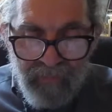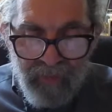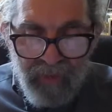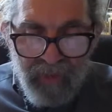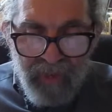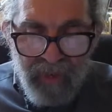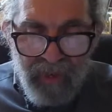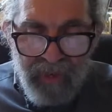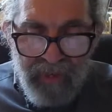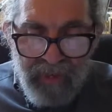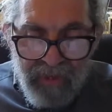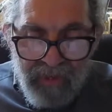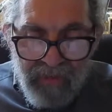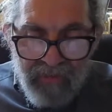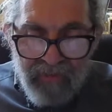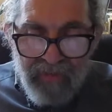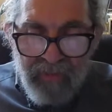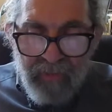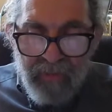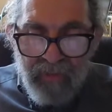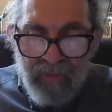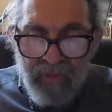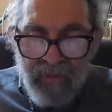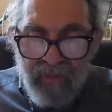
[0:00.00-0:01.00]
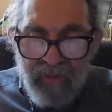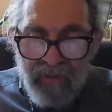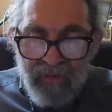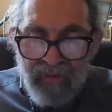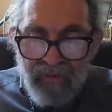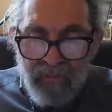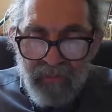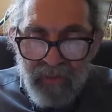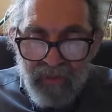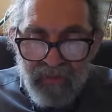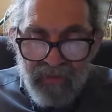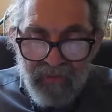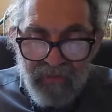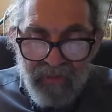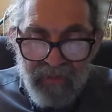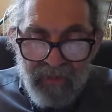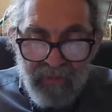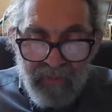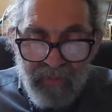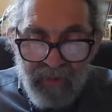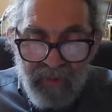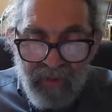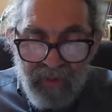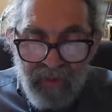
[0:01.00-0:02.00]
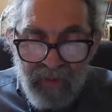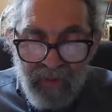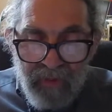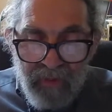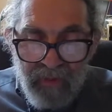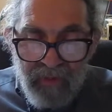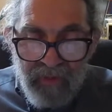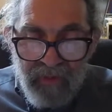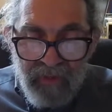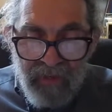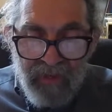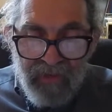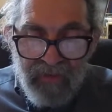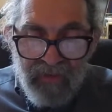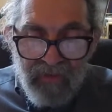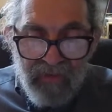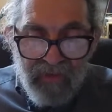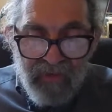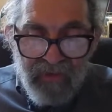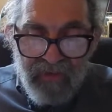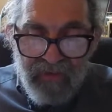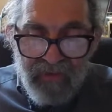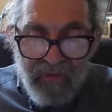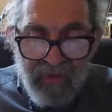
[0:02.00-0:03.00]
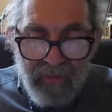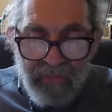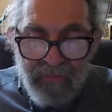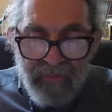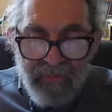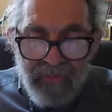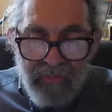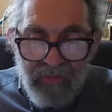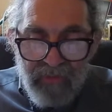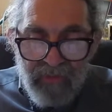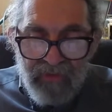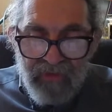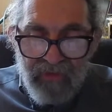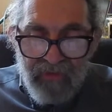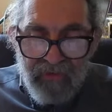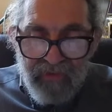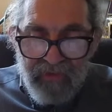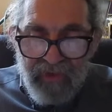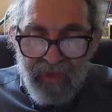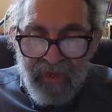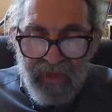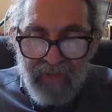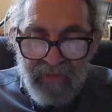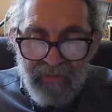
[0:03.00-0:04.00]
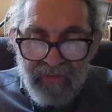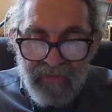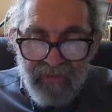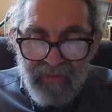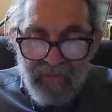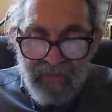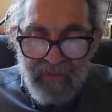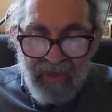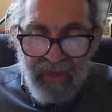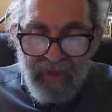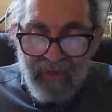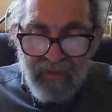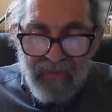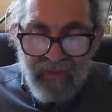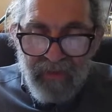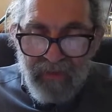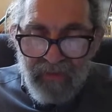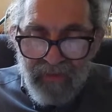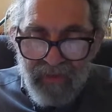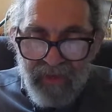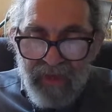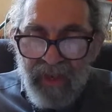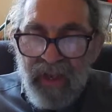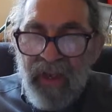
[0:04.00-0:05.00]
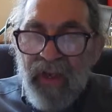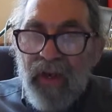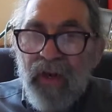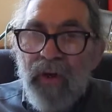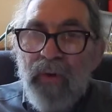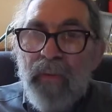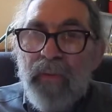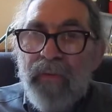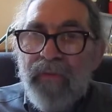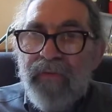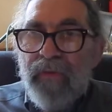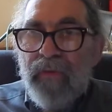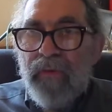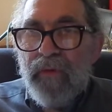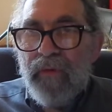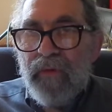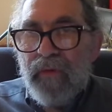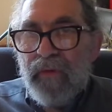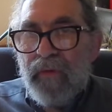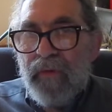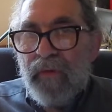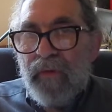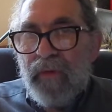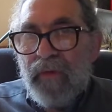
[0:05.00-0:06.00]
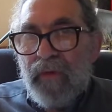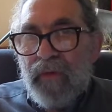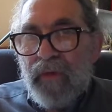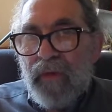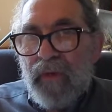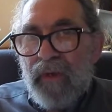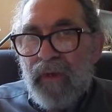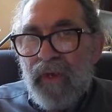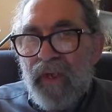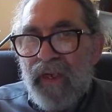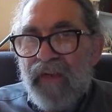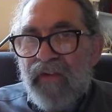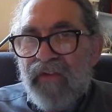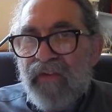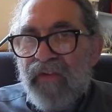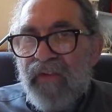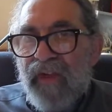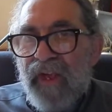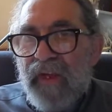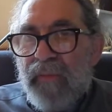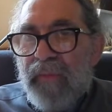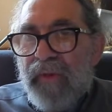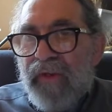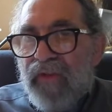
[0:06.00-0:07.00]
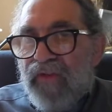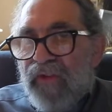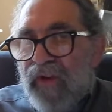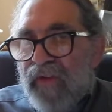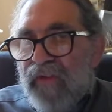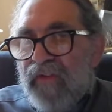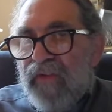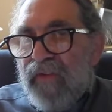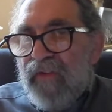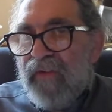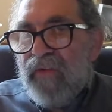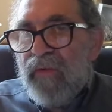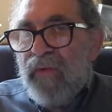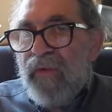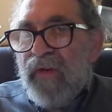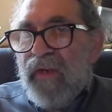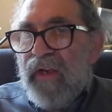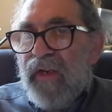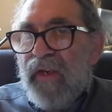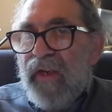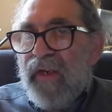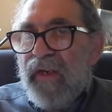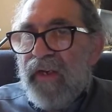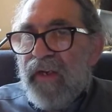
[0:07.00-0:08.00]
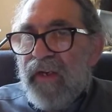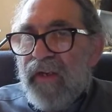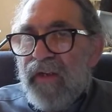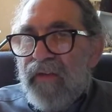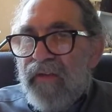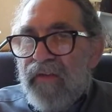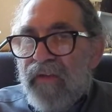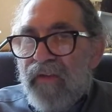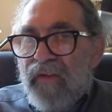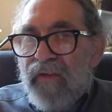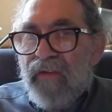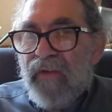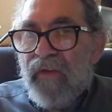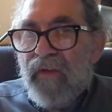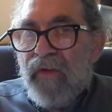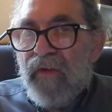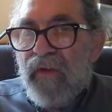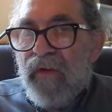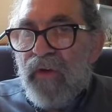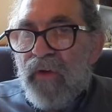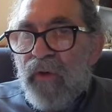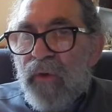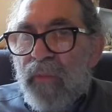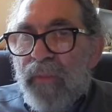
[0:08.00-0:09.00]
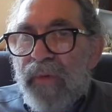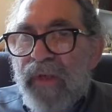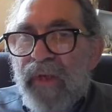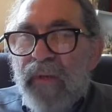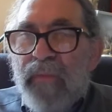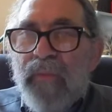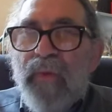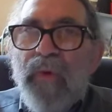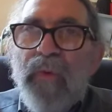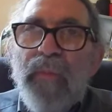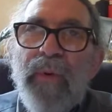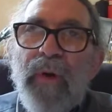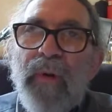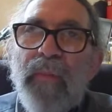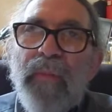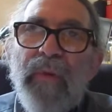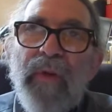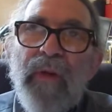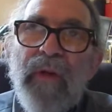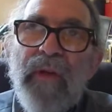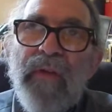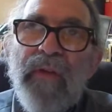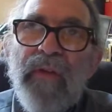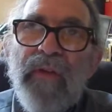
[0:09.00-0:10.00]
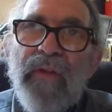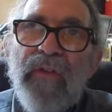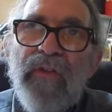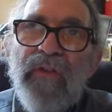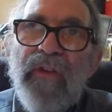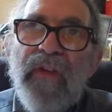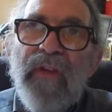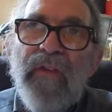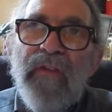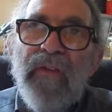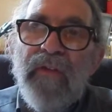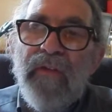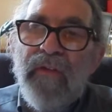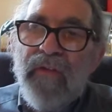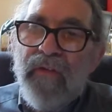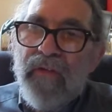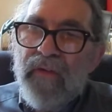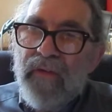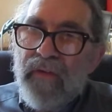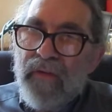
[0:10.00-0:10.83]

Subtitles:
I need something to motivate me that isn't just some future state that I hope for, like escaping justice or killing Nazis or being more popular than Jesus.